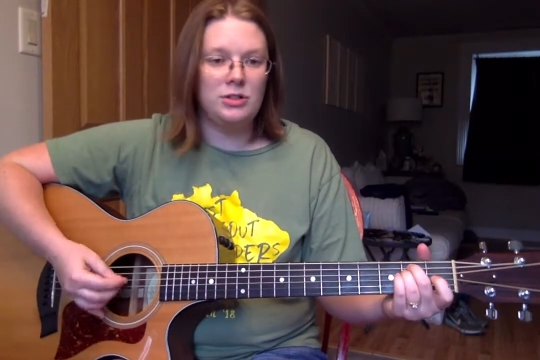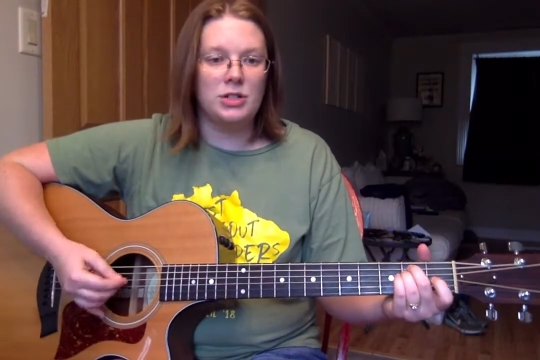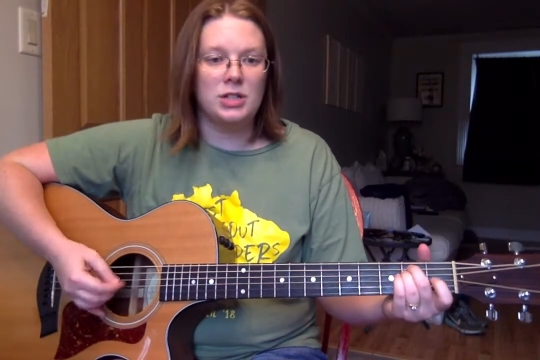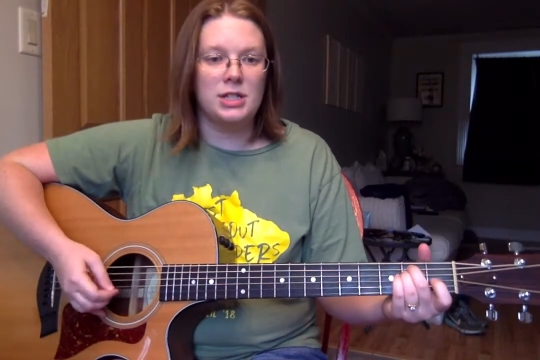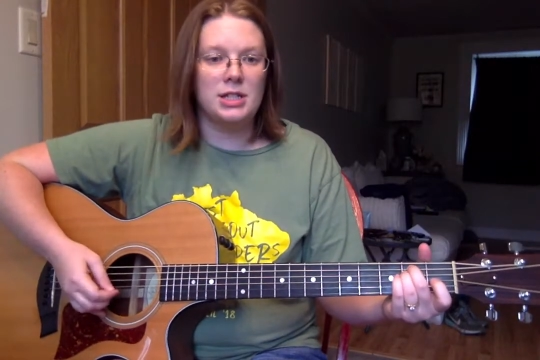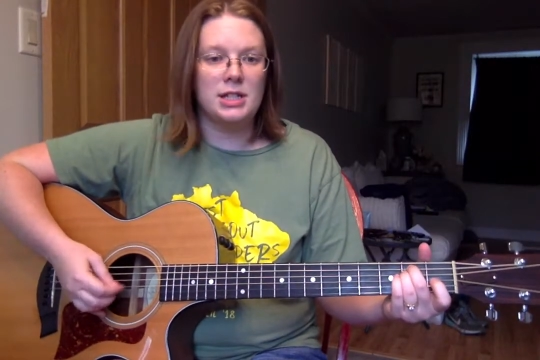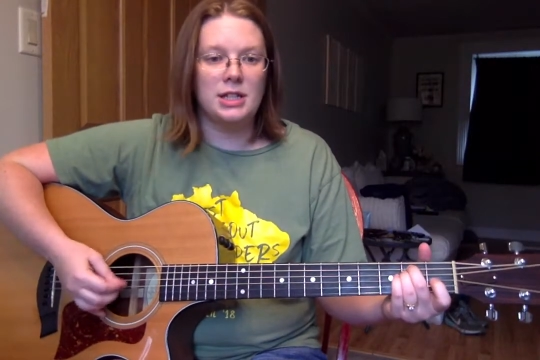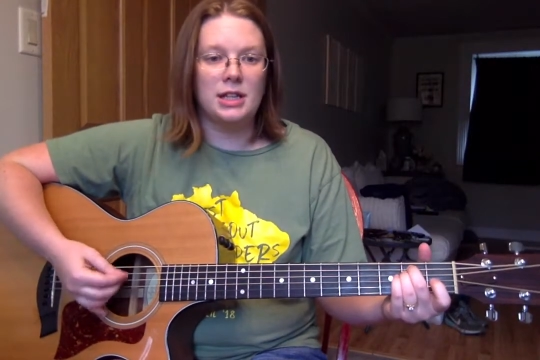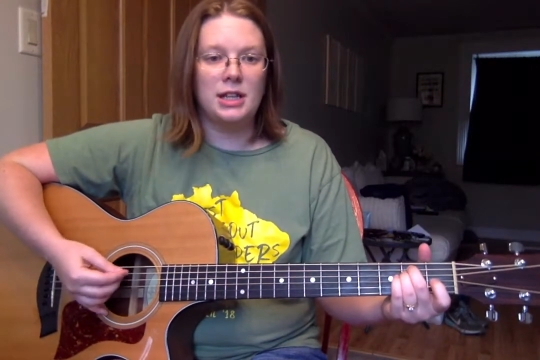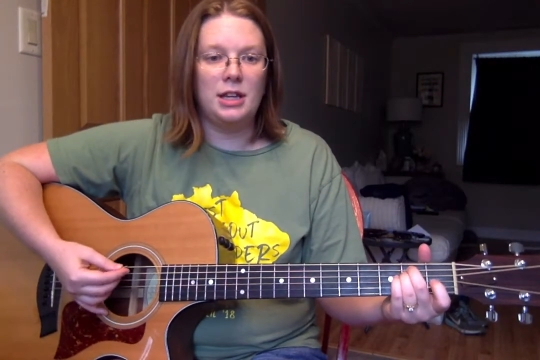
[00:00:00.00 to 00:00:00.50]

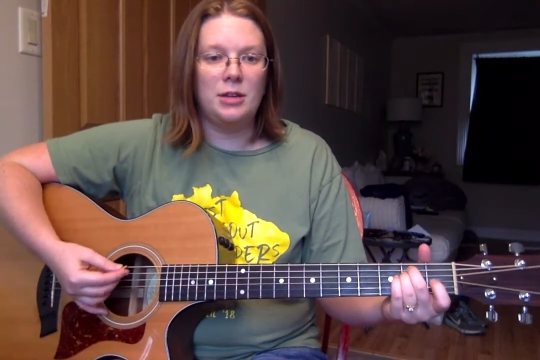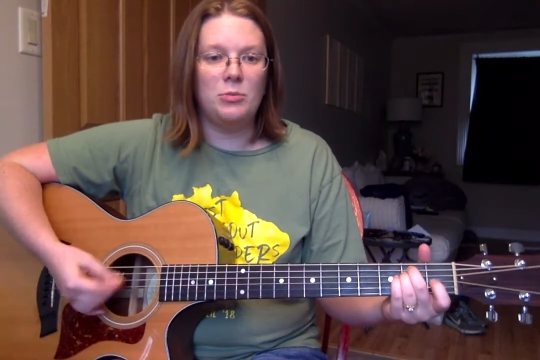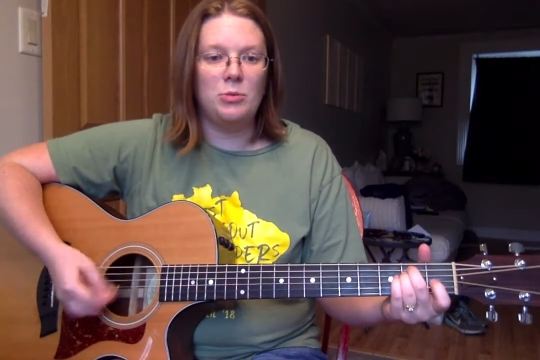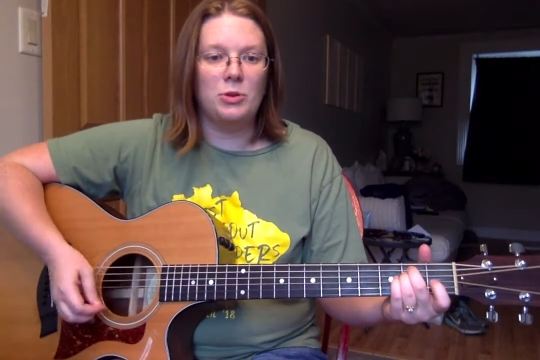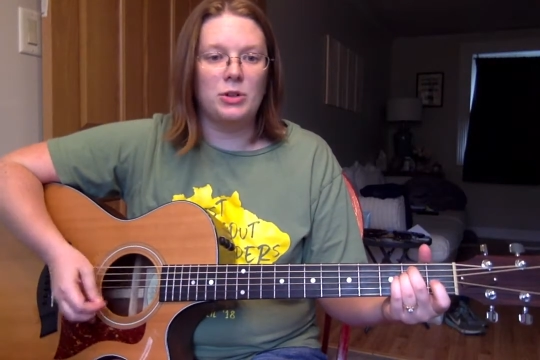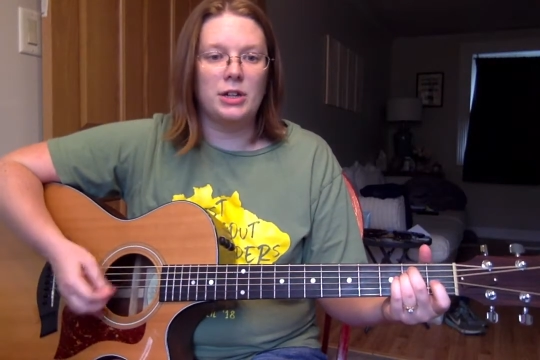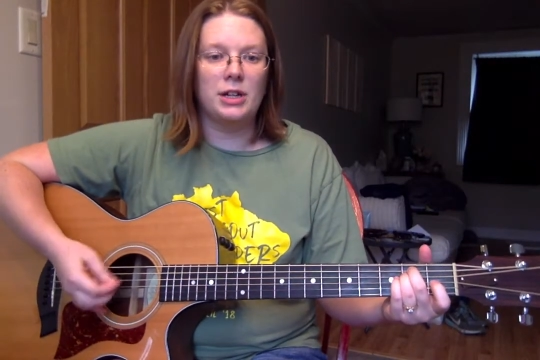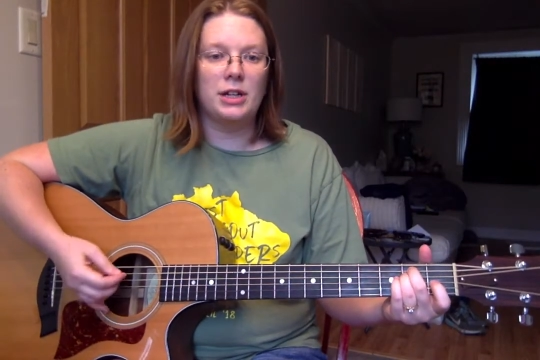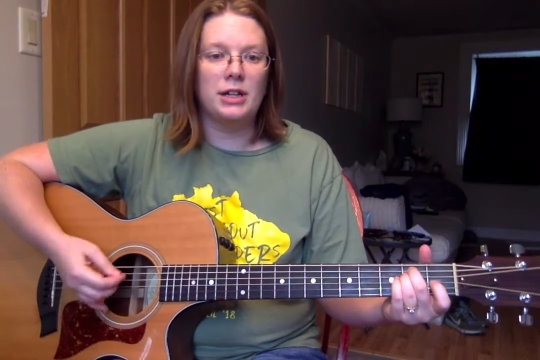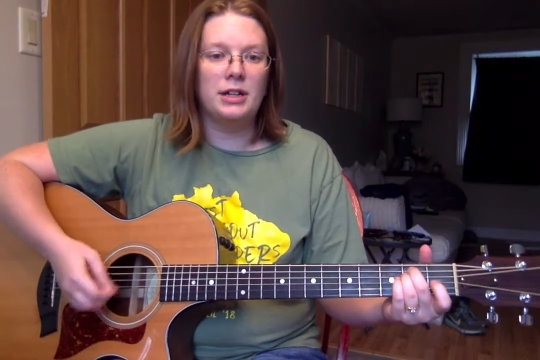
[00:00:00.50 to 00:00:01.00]
just the
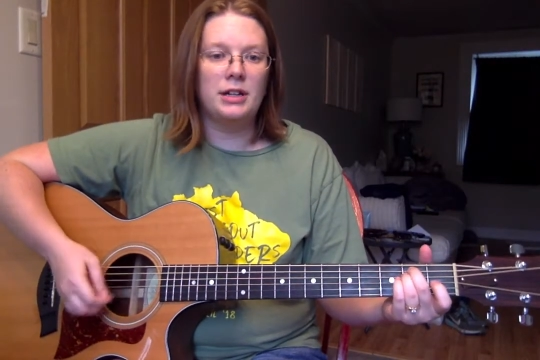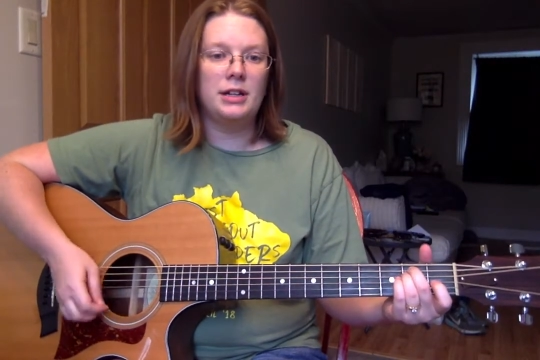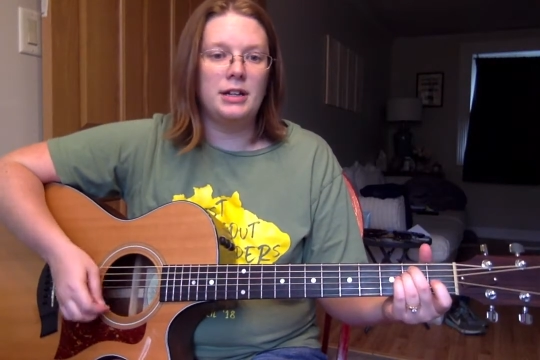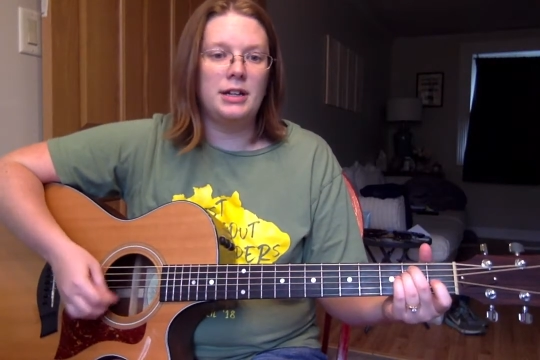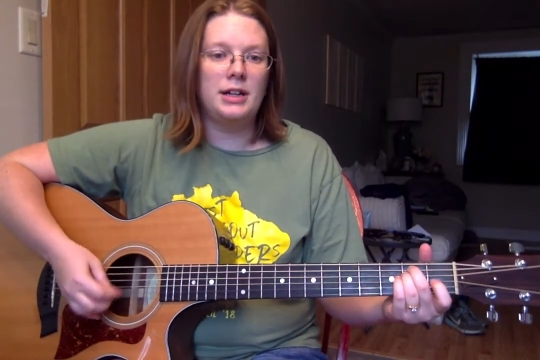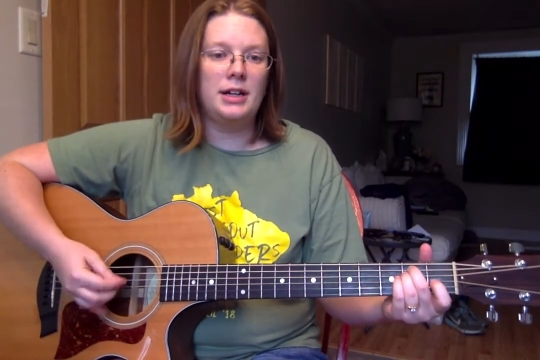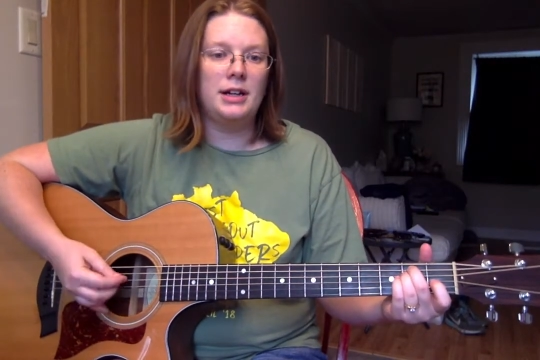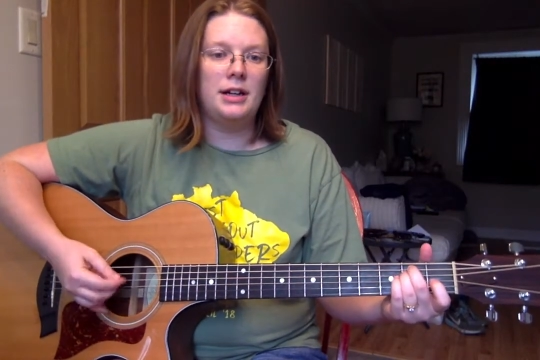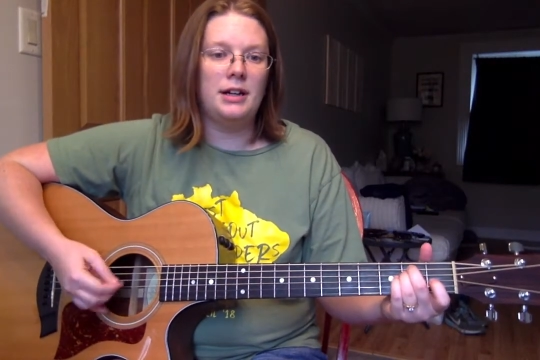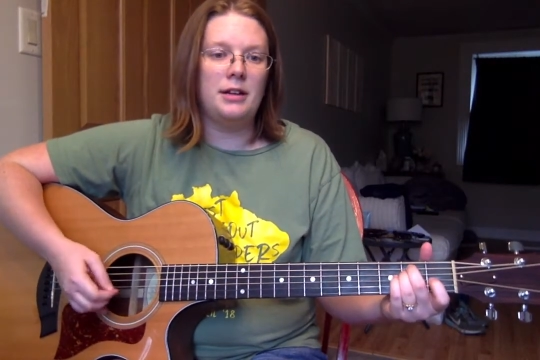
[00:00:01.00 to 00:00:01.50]
keyboard,
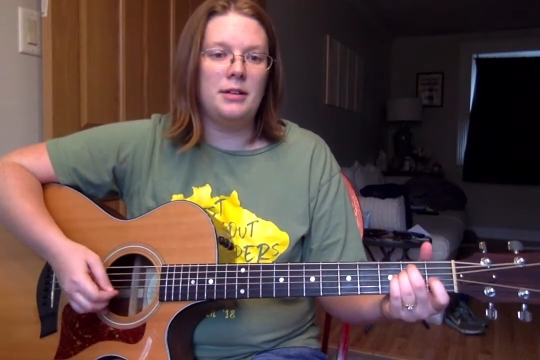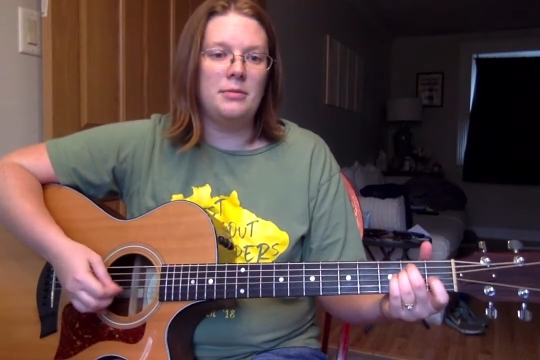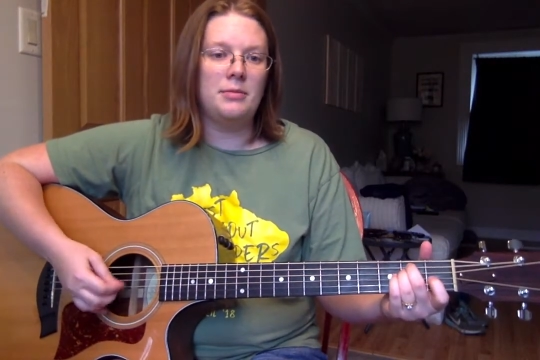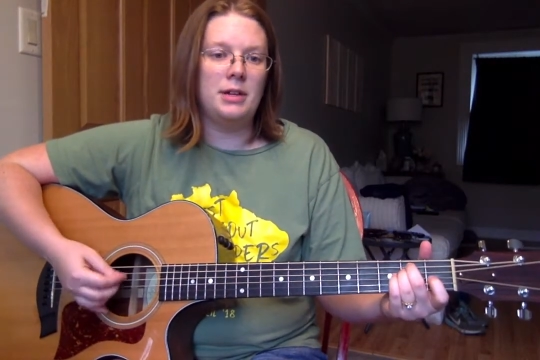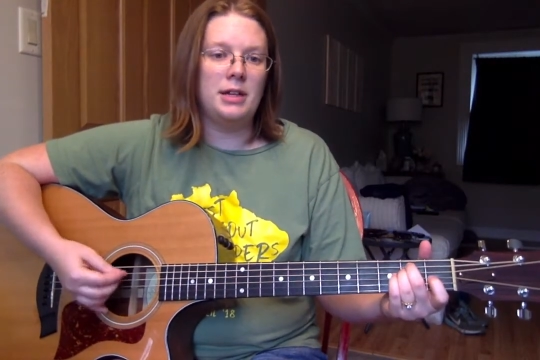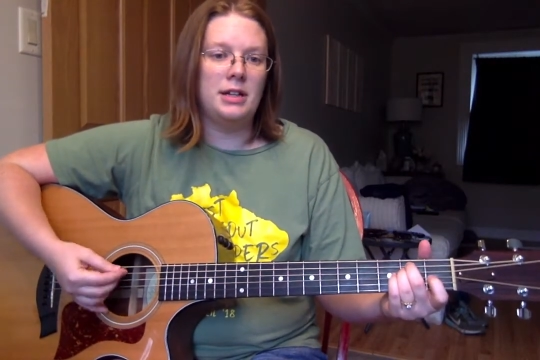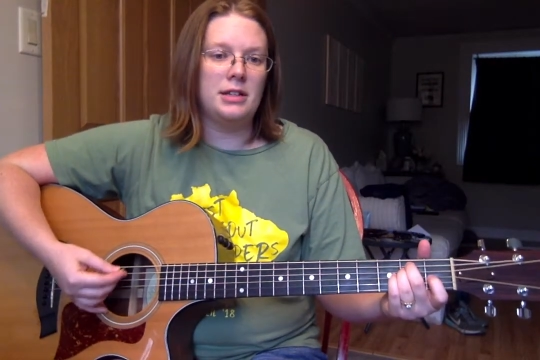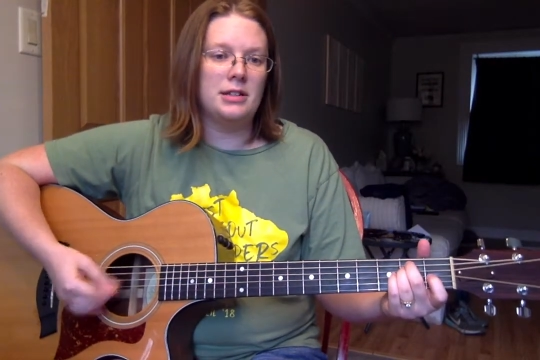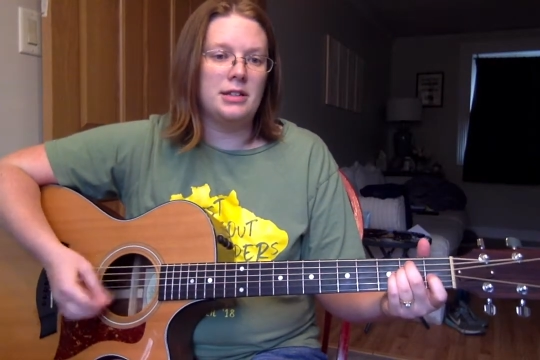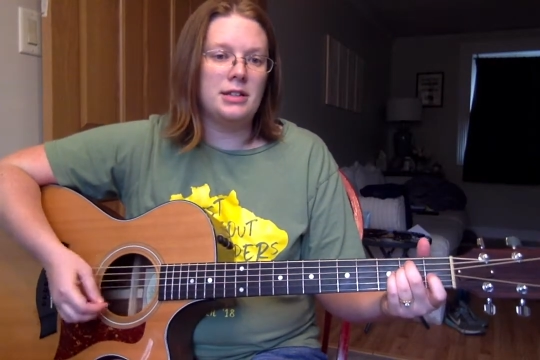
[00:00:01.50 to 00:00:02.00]

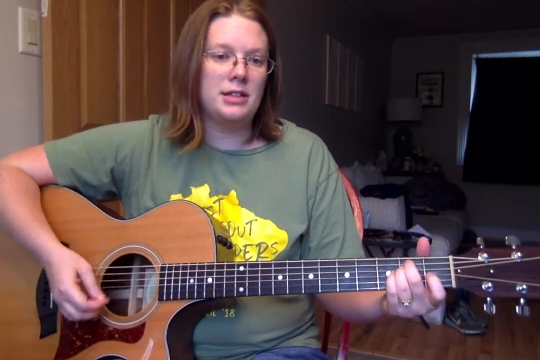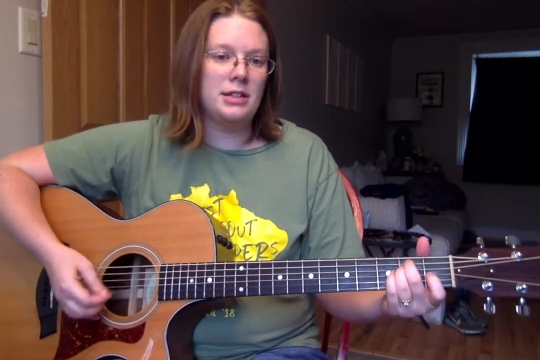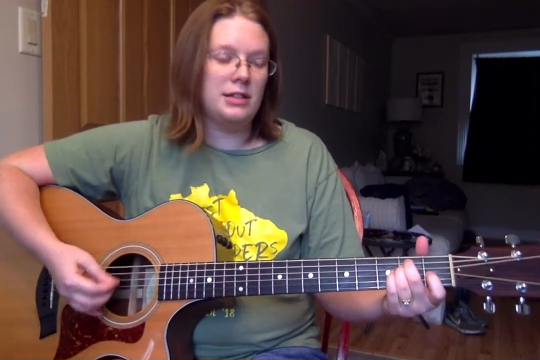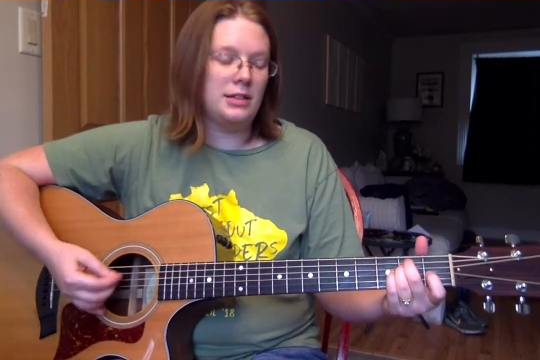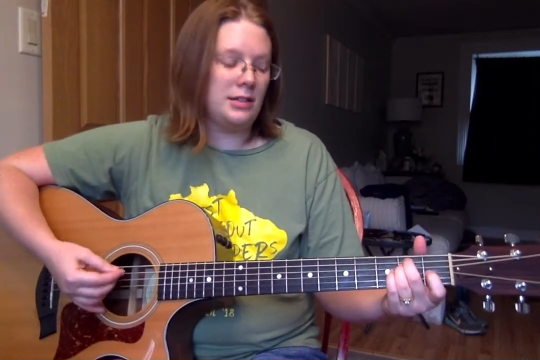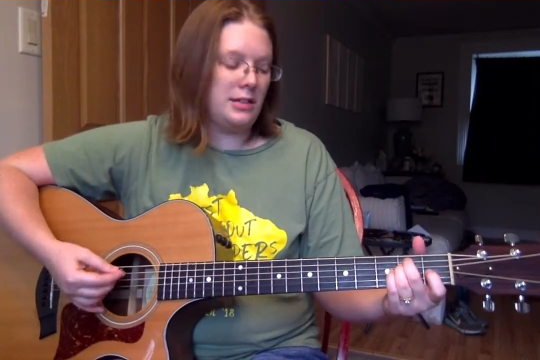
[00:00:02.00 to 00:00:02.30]
until